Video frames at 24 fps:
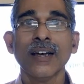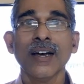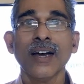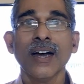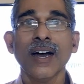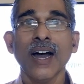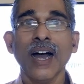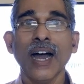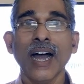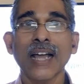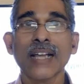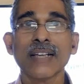
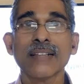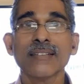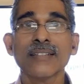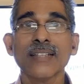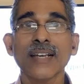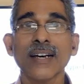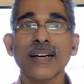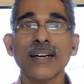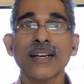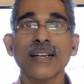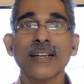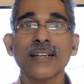
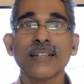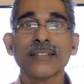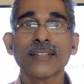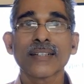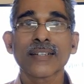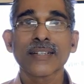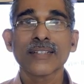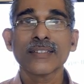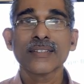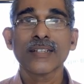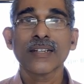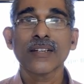either in the
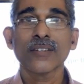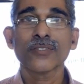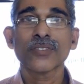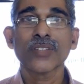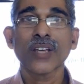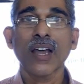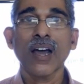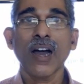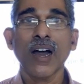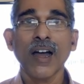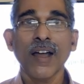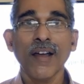region of the
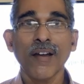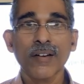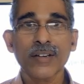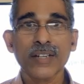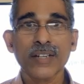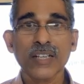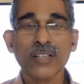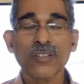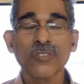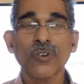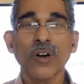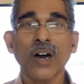
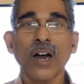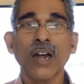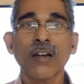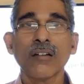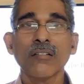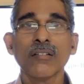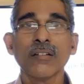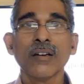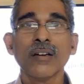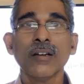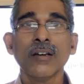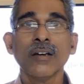aortic valve
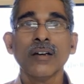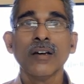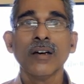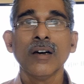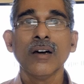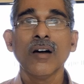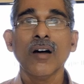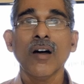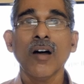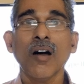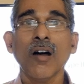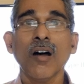
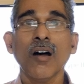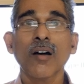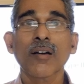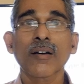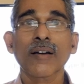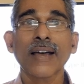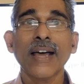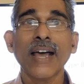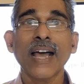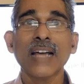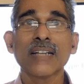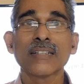
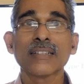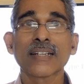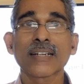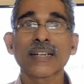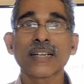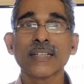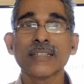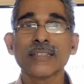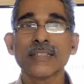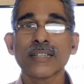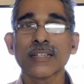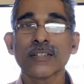or at the
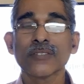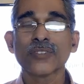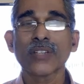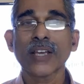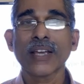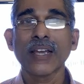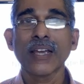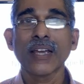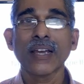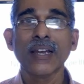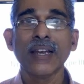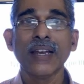region of the
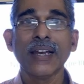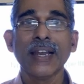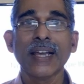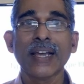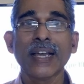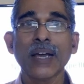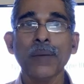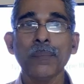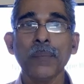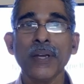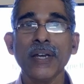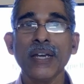
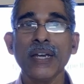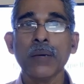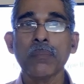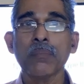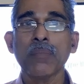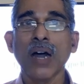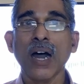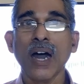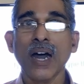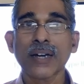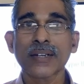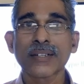ligamentum
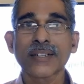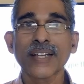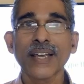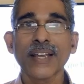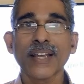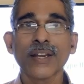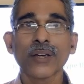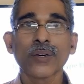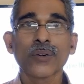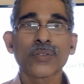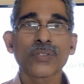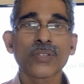
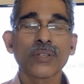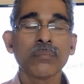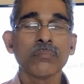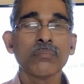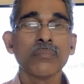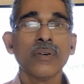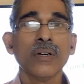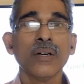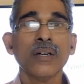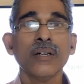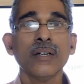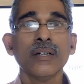arteriosum
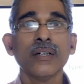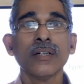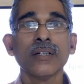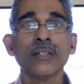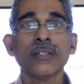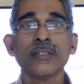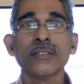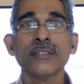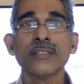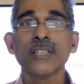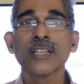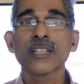
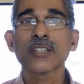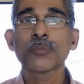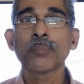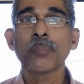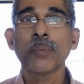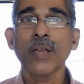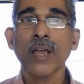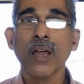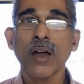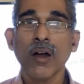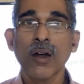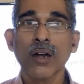just
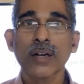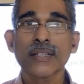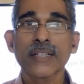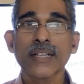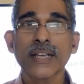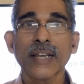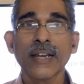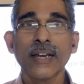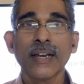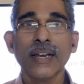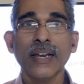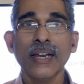beyond the
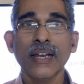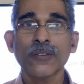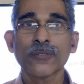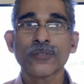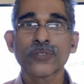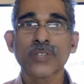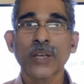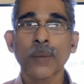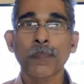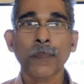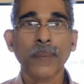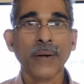left
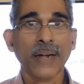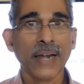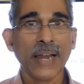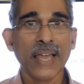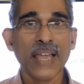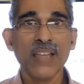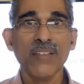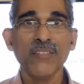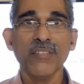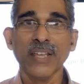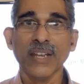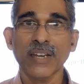
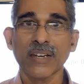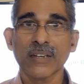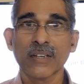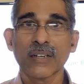subclavian.